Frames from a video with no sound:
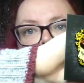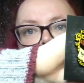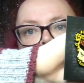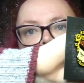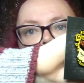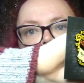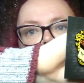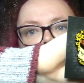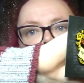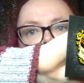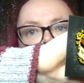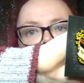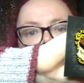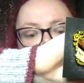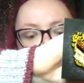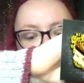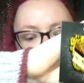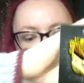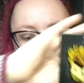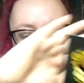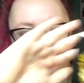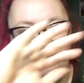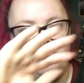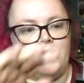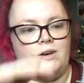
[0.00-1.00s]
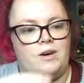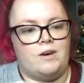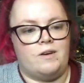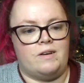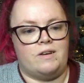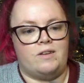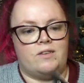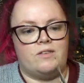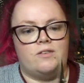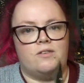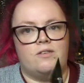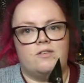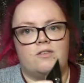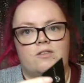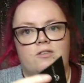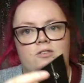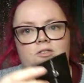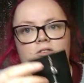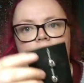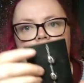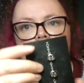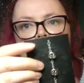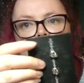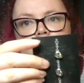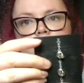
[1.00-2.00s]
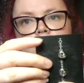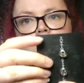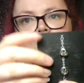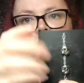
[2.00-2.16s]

pin as well. So, and it's got the two